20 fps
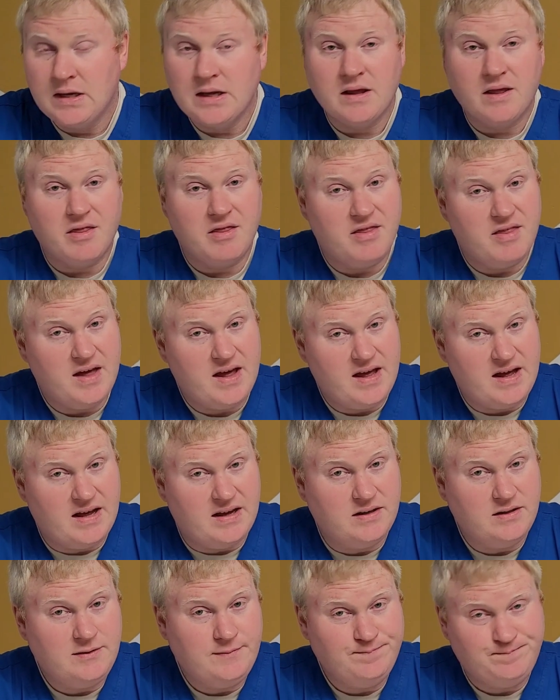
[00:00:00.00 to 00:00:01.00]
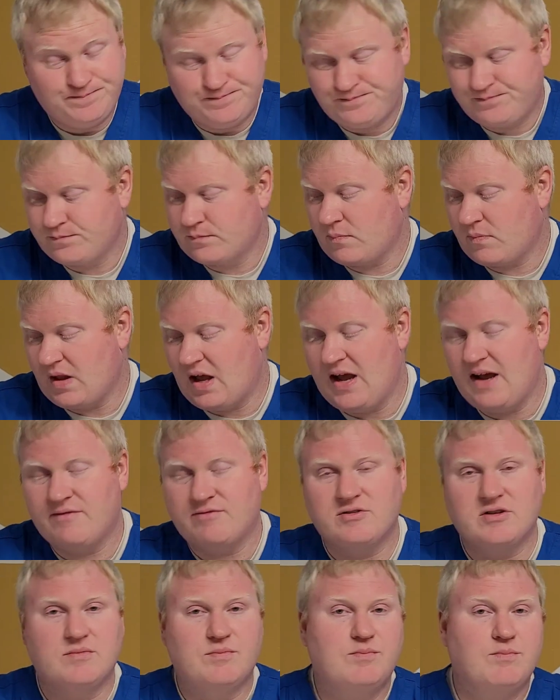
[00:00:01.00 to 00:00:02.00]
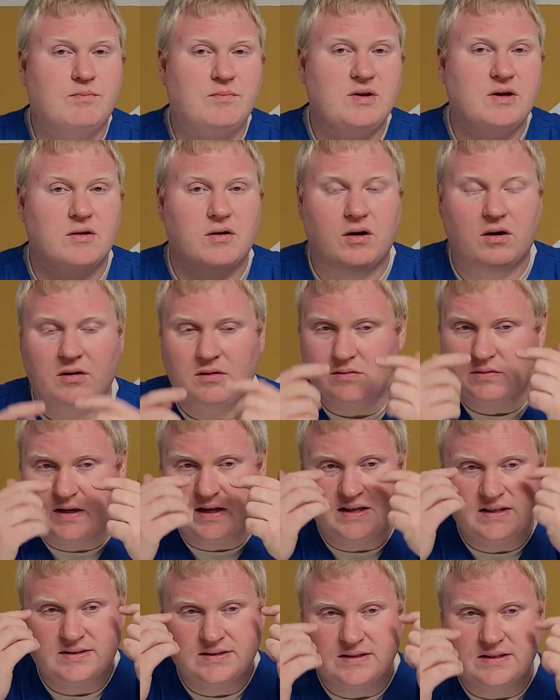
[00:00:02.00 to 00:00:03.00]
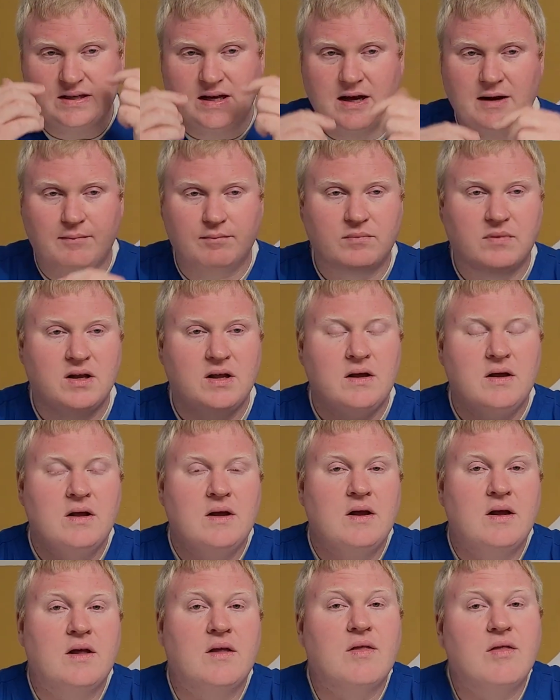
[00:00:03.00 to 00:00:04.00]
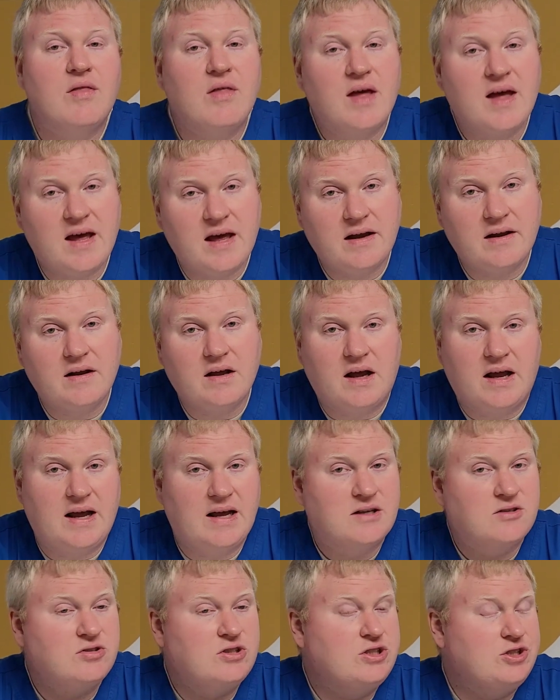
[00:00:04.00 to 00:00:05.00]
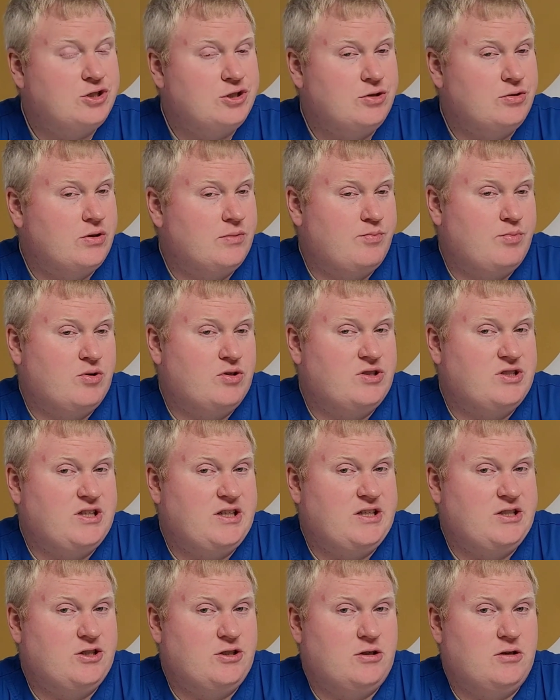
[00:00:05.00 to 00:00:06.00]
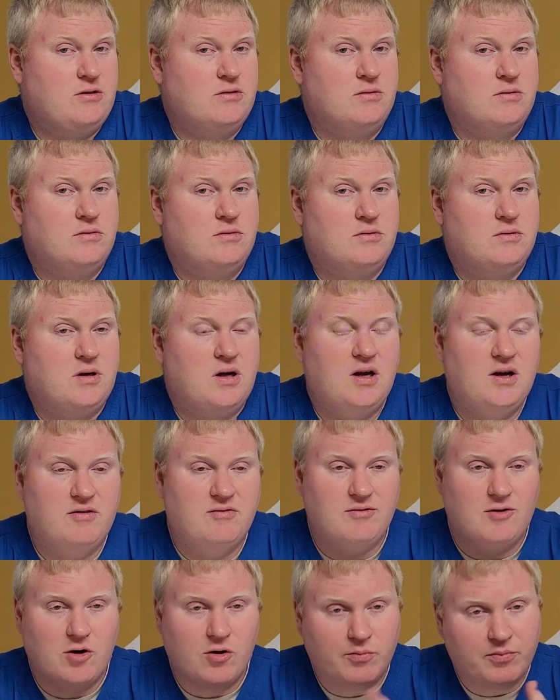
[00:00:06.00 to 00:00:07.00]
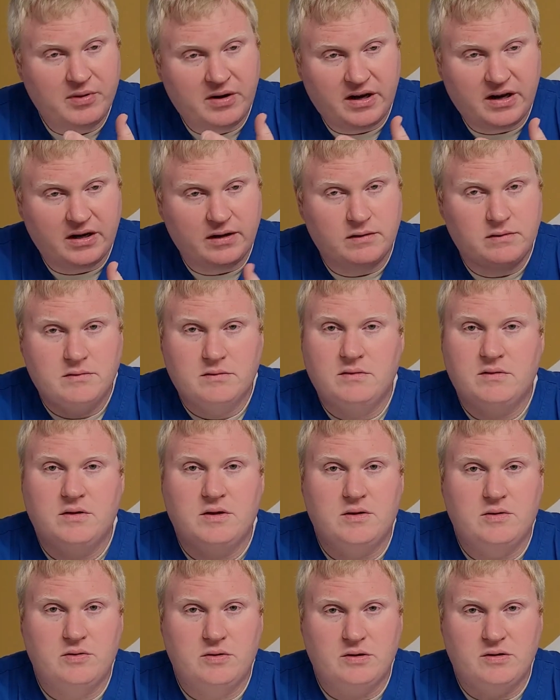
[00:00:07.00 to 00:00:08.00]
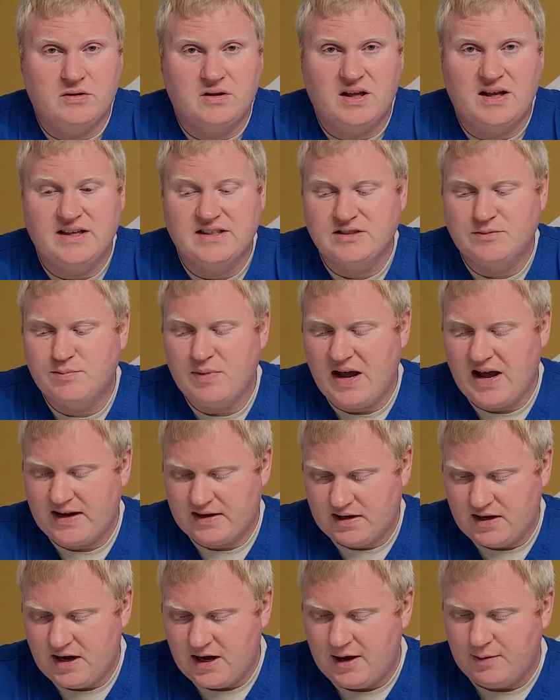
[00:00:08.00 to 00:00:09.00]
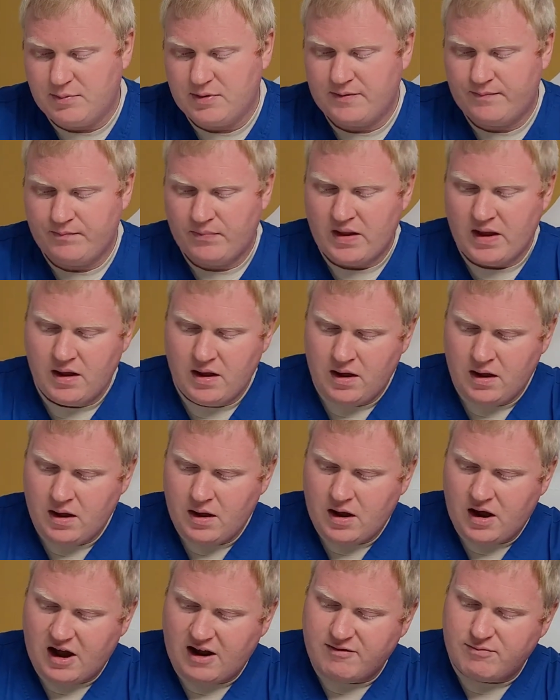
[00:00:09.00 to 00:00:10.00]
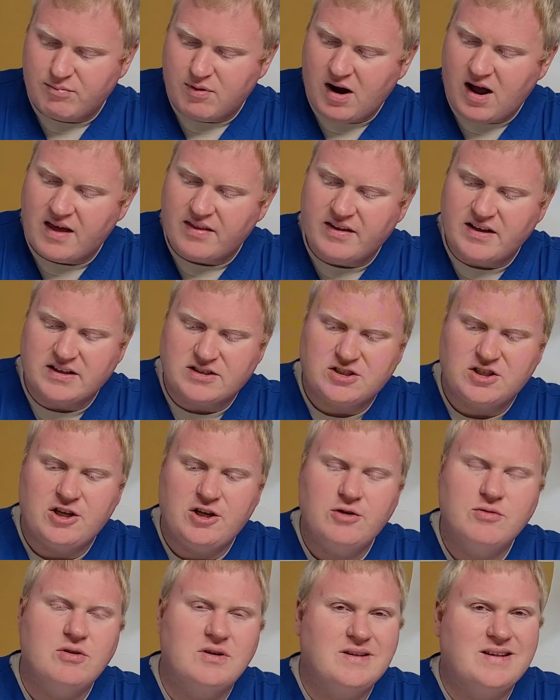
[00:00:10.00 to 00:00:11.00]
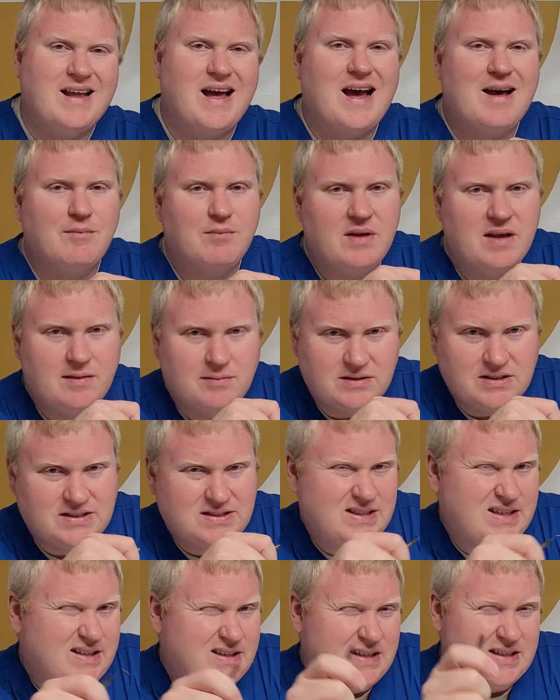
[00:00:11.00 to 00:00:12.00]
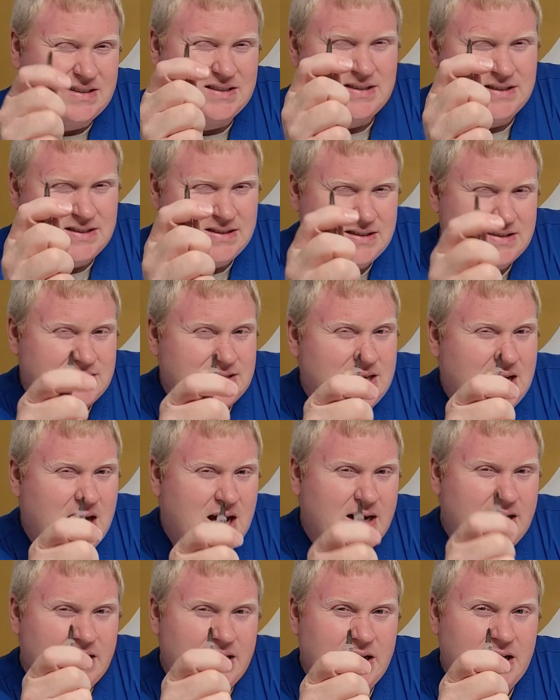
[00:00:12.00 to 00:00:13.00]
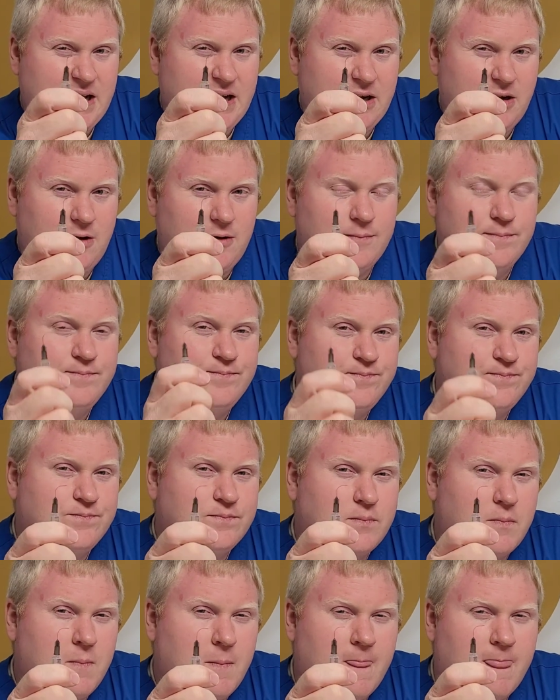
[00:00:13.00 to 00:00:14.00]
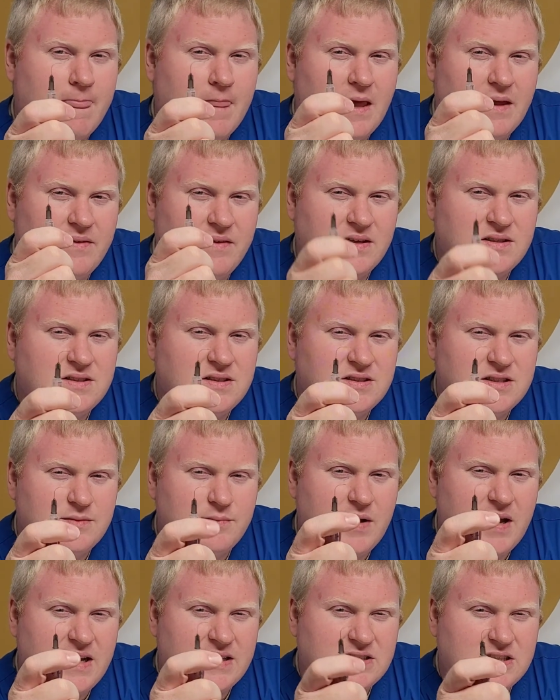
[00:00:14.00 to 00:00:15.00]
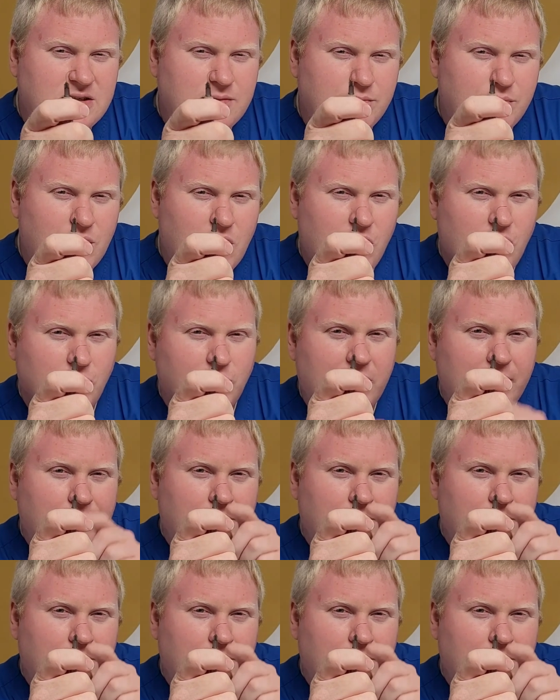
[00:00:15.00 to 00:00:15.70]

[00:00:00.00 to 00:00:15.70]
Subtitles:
Then, after you're all nice and numb, then I actually do the procedure of opening the oil glands back up. I've brought this. You will not be able to see this. This is not a needle. This is the Maskin probe.